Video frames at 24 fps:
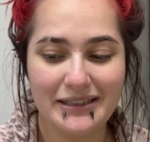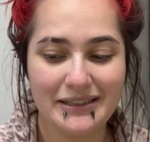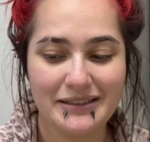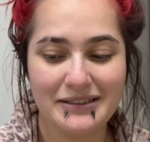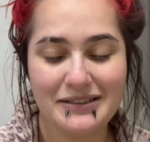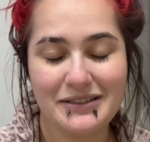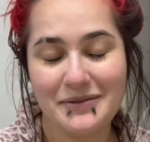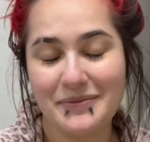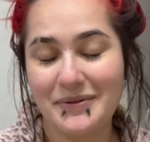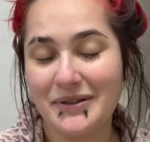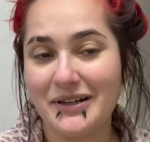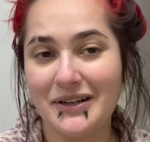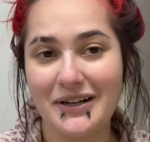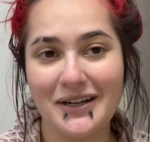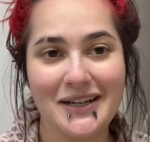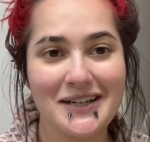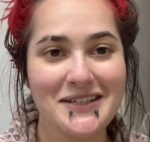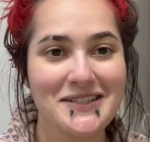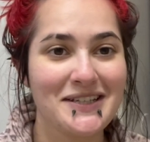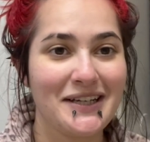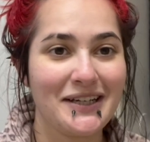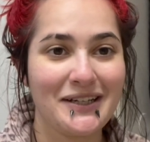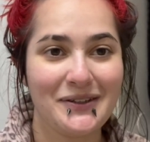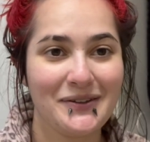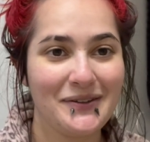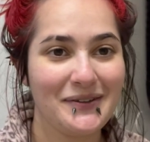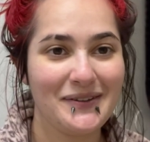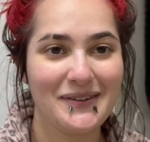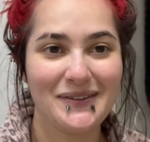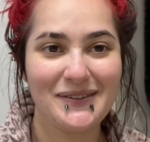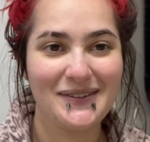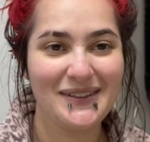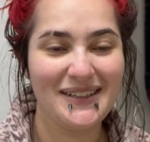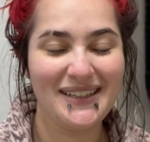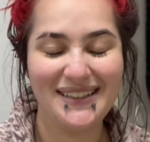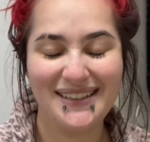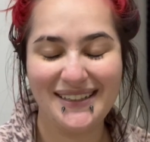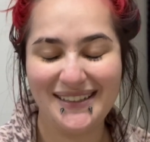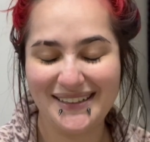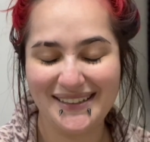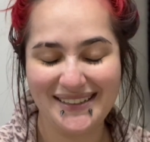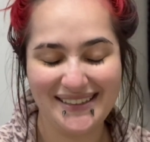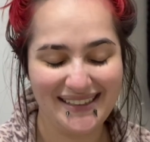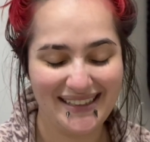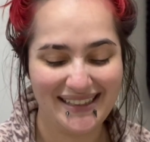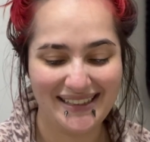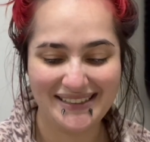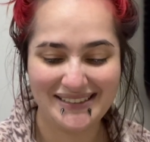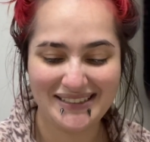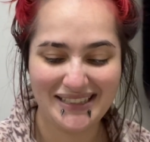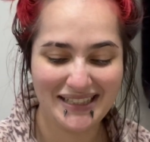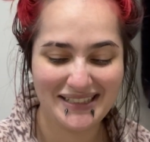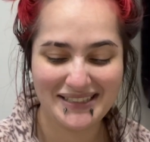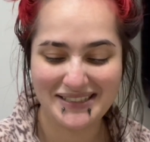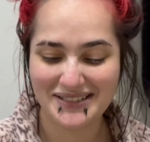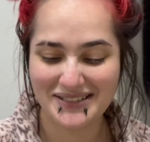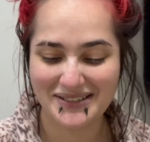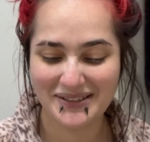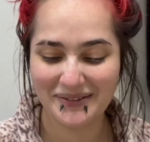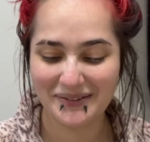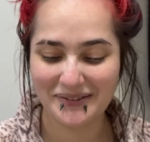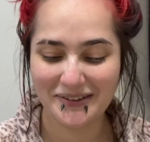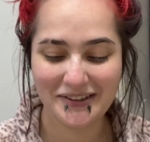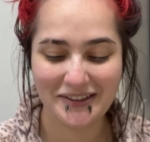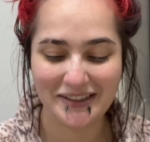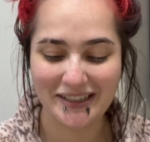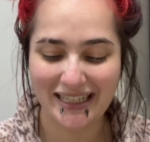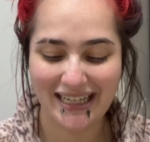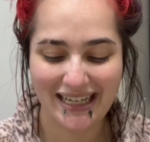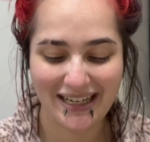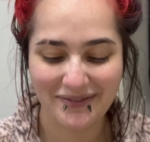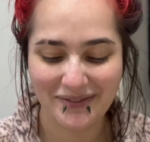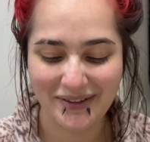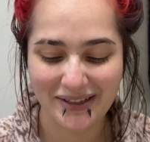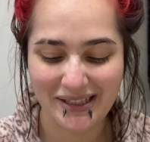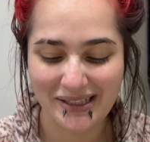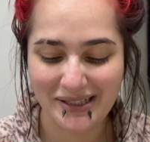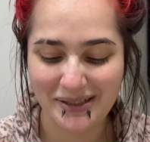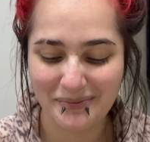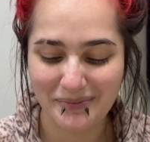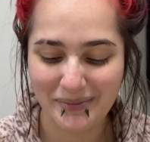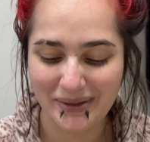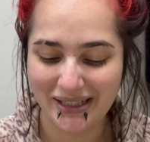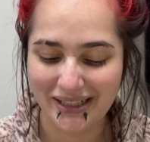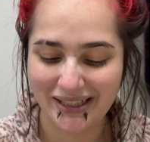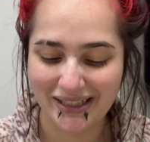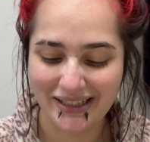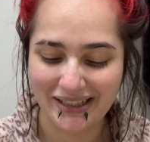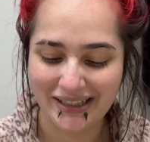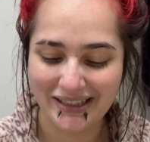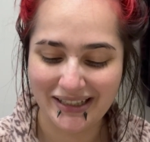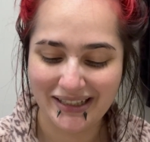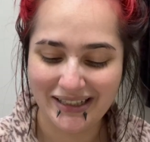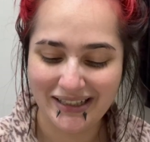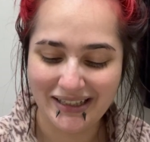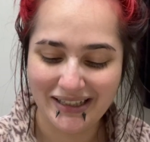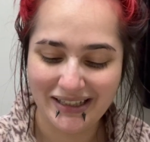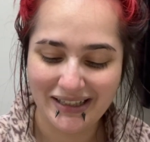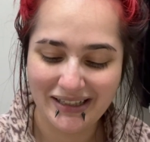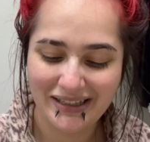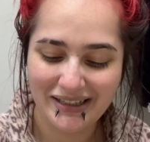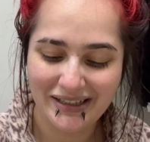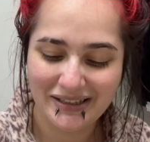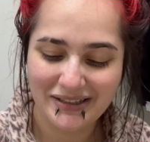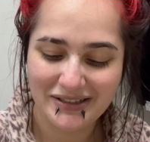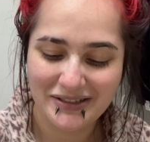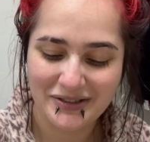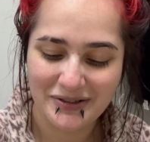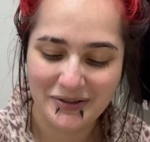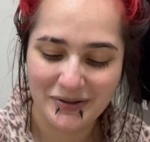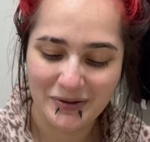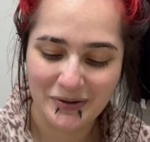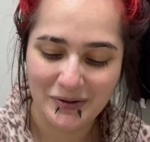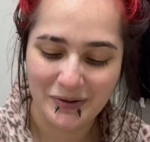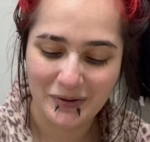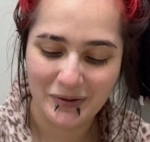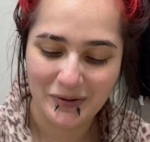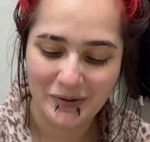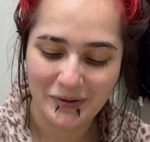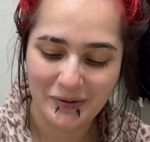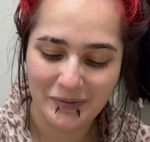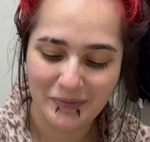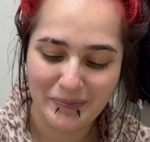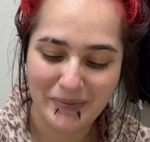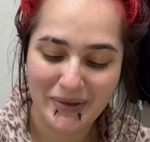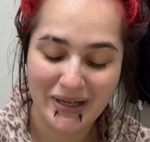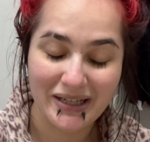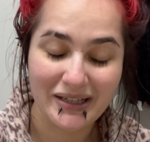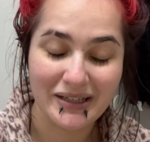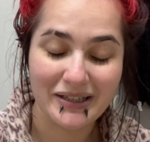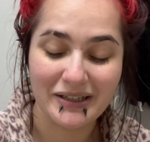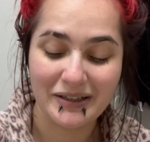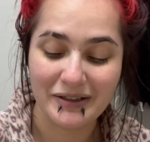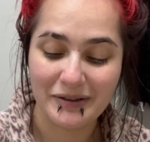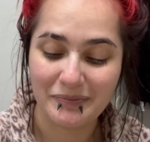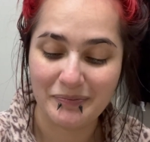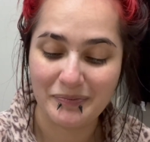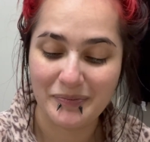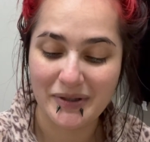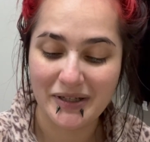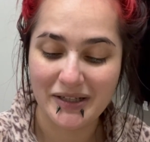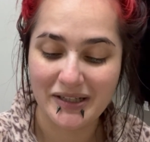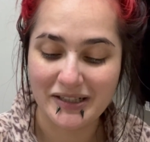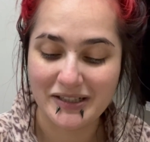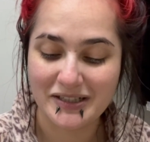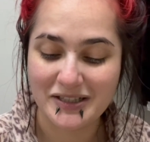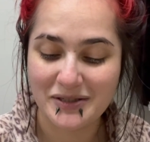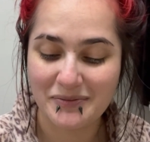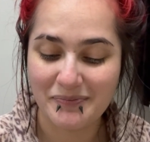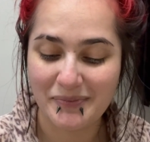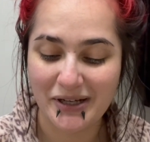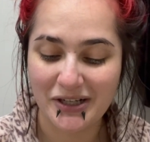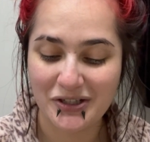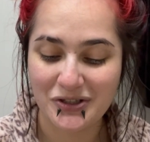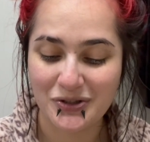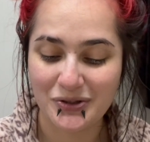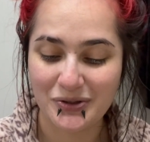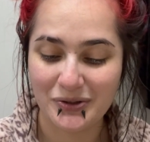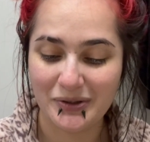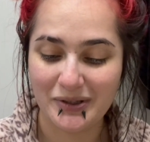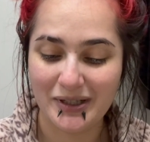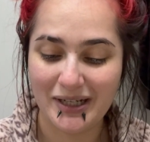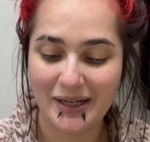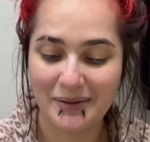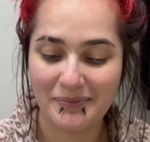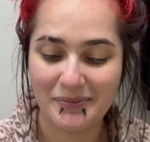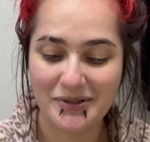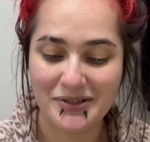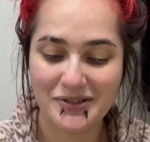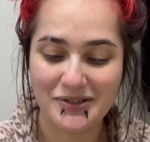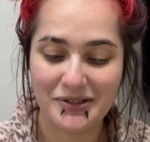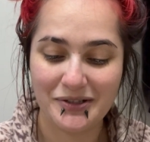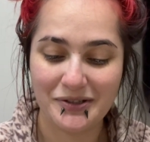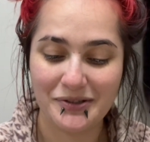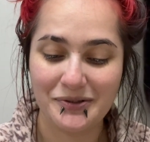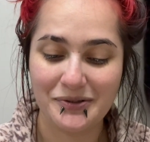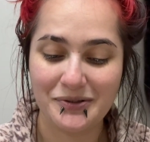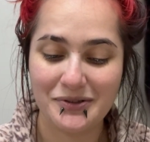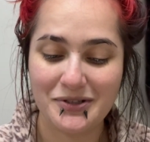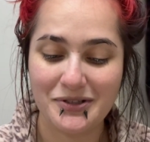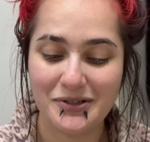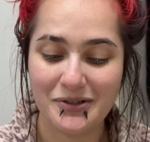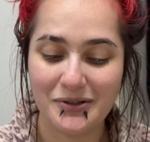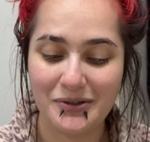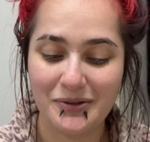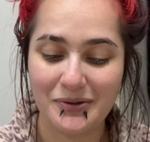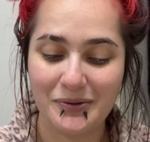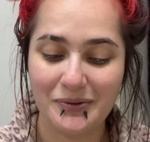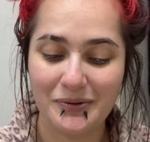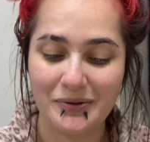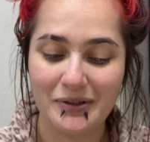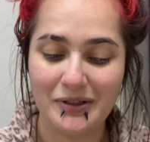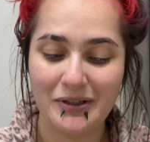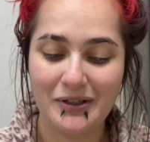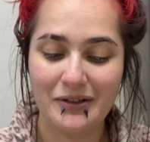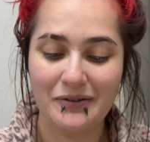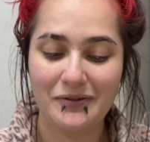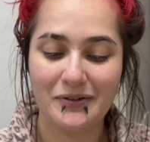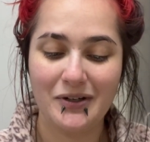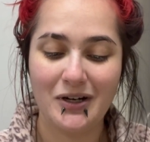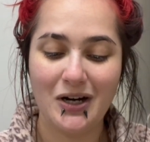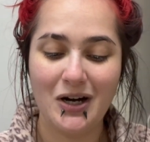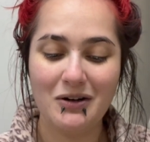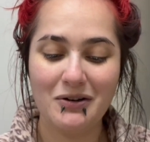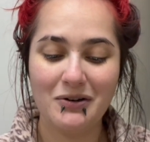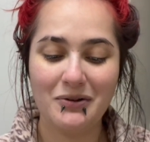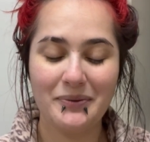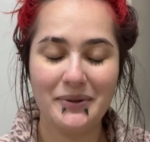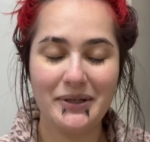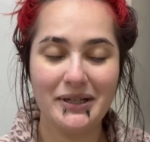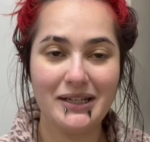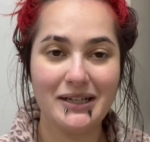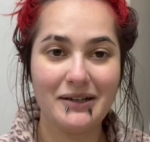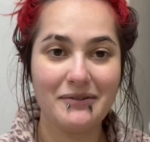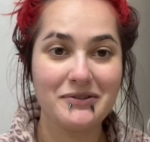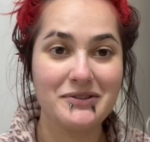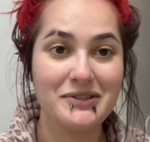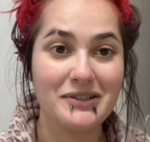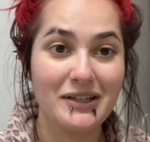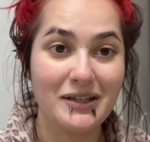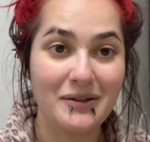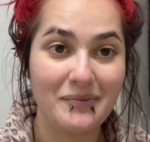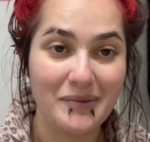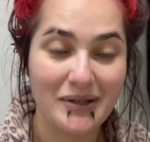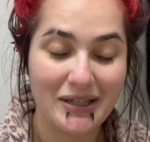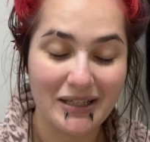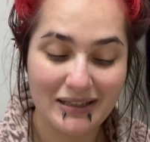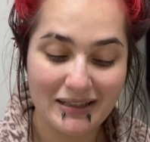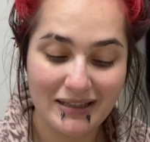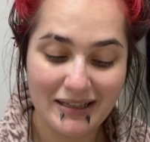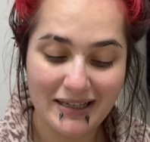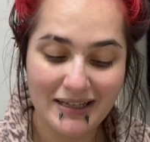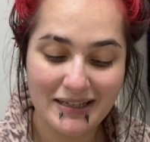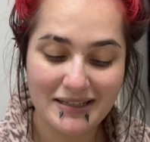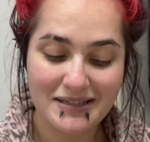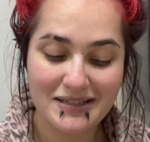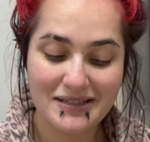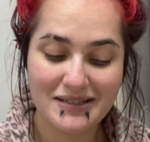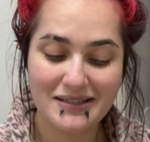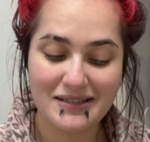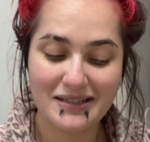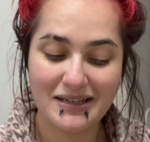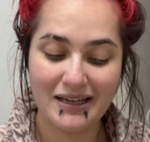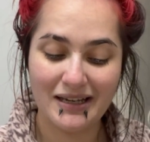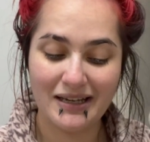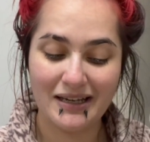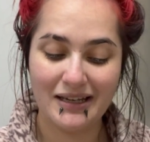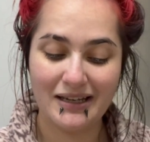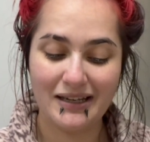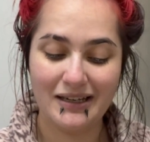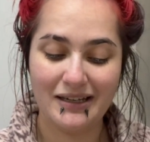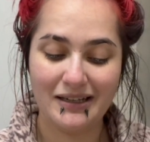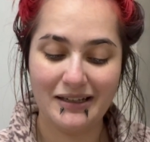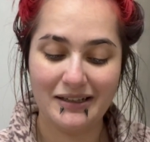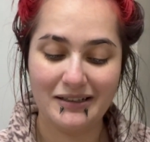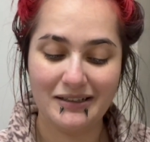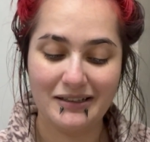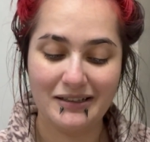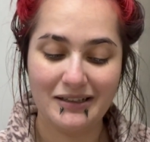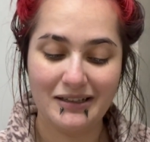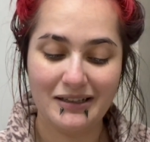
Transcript: to be honest, I just don't really have it in me to make a big special episode. So for Halloween, I was gonna make this and